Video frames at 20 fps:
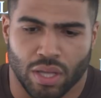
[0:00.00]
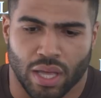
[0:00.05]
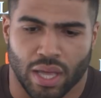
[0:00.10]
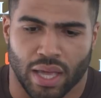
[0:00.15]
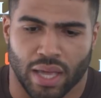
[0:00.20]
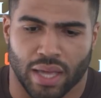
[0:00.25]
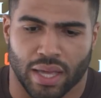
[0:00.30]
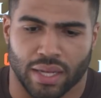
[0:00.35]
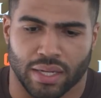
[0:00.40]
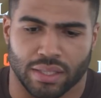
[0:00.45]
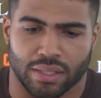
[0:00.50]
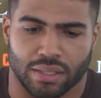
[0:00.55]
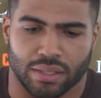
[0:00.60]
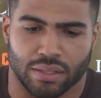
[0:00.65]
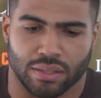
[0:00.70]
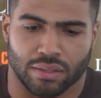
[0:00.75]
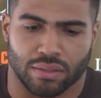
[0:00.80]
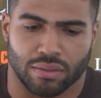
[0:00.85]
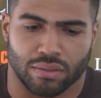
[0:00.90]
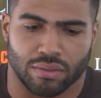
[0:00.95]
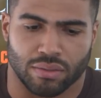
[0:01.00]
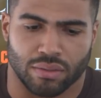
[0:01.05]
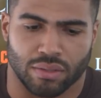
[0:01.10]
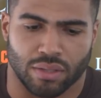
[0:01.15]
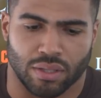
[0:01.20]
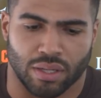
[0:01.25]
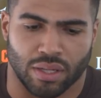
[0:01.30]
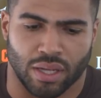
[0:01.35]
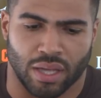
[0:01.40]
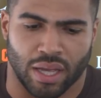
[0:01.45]
And
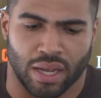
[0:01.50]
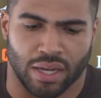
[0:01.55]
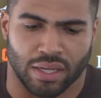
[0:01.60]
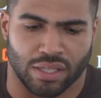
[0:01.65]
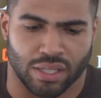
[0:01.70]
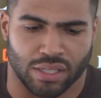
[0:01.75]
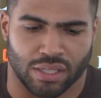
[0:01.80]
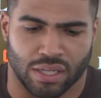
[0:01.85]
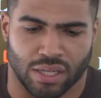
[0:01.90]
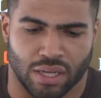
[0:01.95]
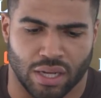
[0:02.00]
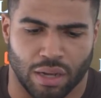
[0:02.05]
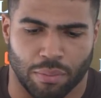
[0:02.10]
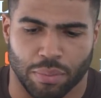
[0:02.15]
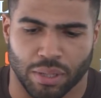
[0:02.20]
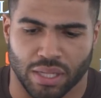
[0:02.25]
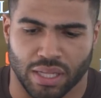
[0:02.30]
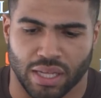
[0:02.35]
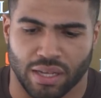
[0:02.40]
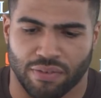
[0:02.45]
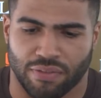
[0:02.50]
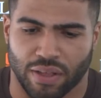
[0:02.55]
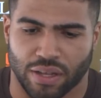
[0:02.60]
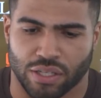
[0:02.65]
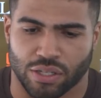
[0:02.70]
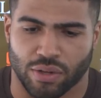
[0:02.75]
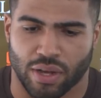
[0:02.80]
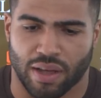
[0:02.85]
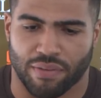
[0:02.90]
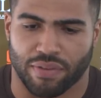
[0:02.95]
it's just a belief
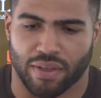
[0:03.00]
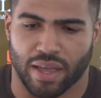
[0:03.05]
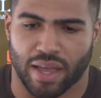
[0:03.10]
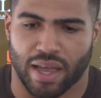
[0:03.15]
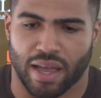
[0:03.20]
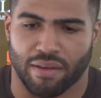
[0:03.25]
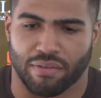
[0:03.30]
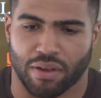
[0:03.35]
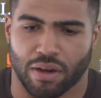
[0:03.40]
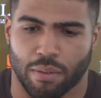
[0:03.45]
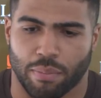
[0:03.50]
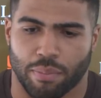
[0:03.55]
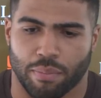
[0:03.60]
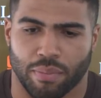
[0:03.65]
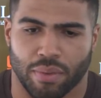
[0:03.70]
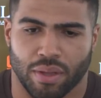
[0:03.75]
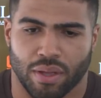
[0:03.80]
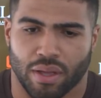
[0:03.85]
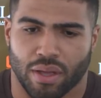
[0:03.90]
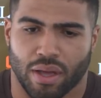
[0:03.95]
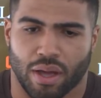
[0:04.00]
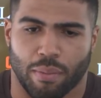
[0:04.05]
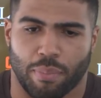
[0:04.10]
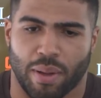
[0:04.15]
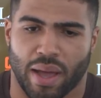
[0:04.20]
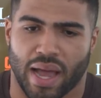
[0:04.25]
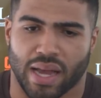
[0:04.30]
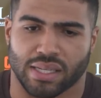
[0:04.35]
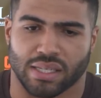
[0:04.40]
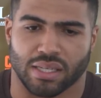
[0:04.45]
that you have to have, and a
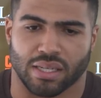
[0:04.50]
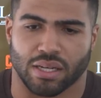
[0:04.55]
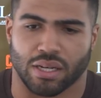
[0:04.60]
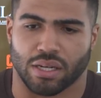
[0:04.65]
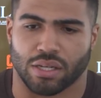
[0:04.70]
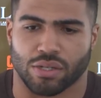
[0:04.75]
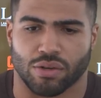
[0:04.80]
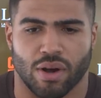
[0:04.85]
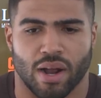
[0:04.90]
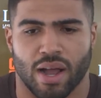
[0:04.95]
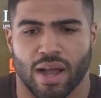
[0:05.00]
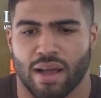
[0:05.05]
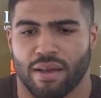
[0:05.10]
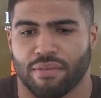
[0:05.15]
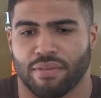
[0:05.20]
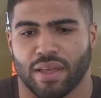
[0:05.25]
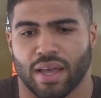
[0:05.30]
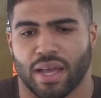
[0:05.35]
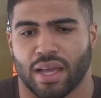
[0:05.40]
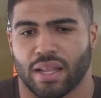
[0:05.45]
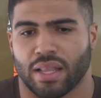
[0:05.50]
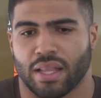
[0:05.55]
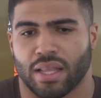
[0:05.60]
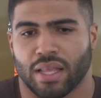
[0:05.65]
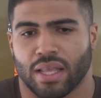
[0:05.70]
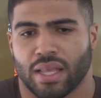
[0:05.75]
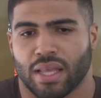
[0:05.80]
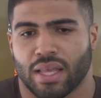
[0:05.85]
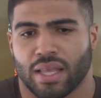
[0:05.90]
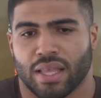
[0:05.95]
passion and a drive that
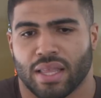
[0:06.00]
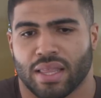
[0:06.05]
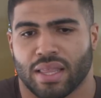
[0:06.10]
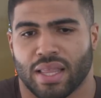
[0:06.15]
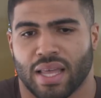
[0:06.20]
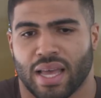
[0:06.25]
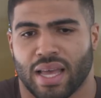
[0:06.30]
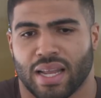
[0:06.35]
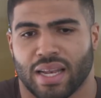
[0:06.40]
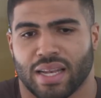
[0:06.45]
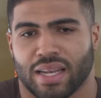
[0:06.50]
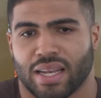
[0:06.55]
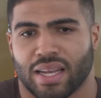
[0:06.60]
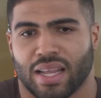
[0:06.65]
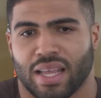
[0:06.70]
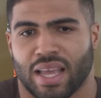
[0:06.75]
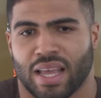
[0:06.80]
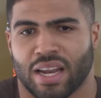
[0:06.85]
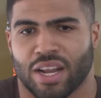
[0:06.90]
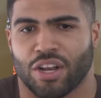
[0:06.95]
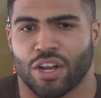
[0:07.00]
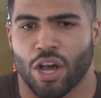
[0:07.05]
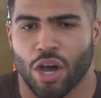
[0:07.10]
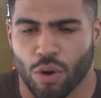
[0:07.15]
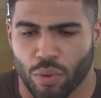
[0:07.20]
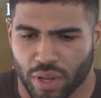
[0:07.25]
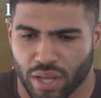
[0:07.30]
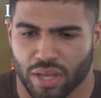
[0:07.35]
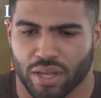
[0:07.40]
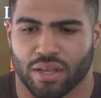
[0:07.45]
and a
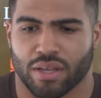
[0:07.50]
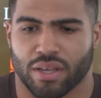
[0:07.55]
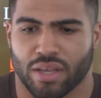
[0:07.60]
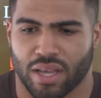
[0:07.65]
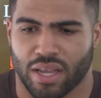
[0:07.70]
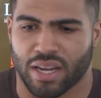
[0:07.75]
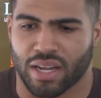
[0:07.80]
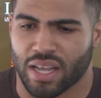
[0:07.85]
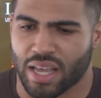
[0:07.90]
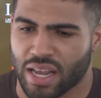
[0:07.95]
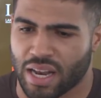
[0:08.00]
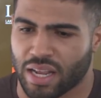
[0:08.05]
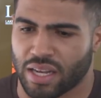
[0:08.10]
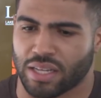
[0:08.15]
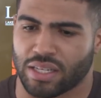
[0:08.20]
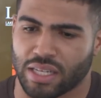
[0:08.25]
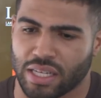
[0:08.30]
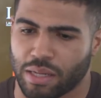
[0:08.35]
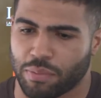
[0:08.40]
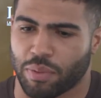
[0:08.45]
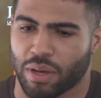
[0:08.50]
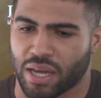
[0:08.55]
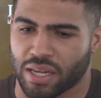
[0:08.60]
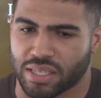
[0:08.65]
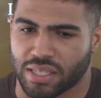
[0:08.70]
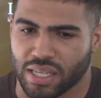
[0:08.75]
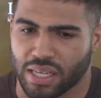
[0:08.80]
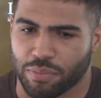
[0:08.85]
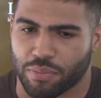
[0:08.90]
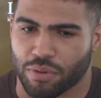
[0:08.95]
knowing and a
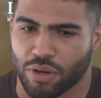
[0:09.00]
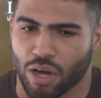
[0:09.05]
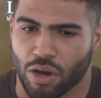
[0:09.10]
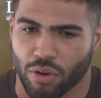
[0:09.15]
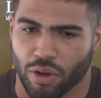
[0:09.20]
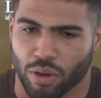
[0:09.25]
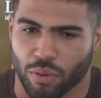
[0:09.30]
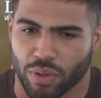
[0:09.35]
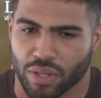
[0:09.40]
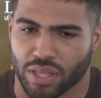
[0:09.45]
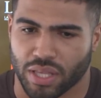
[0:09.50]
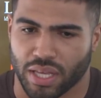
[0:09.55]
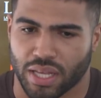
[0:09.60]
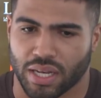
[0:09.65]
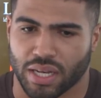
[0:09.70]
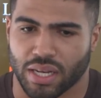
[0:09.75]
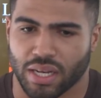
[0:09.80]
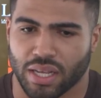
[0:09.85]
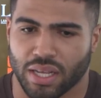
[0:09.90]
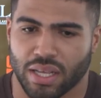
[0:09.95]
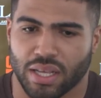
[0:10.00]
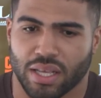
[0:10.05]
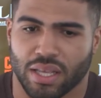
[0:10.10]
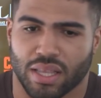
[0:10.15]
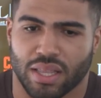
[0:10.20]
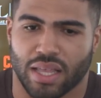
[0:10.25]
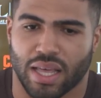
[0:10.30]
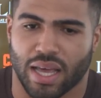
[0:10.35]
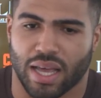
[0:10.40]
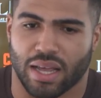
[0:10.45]
deep knowing within
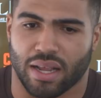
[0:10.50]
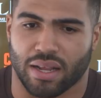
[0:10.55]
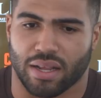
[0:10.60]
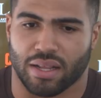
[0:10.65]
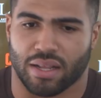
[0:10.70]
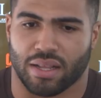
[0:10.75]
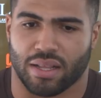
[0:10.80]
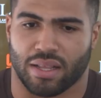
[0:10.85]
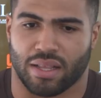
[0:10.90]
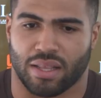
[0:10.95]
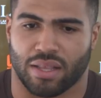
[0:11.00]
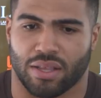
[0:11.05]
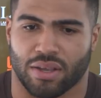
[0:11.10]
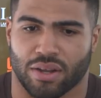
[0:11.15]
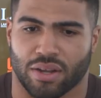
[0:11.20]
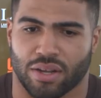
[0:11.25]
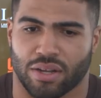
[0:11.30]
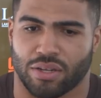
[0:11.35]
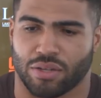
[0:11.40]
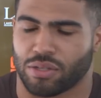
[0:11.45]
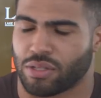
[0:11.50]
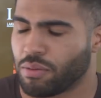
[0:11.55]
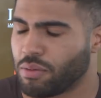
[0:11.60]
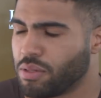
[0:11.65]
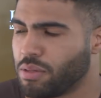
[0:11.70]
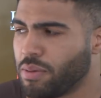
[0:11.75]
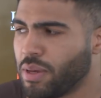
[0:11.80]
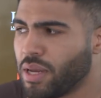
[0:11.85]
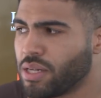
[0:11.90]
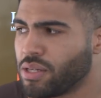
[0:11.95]
that you're gonna do
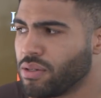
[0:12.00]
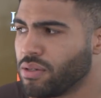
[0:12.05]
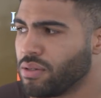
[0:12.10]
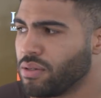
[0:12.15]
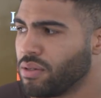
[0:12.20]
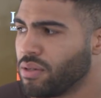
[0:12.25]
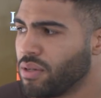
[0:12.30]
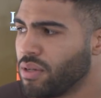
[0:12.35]
something special.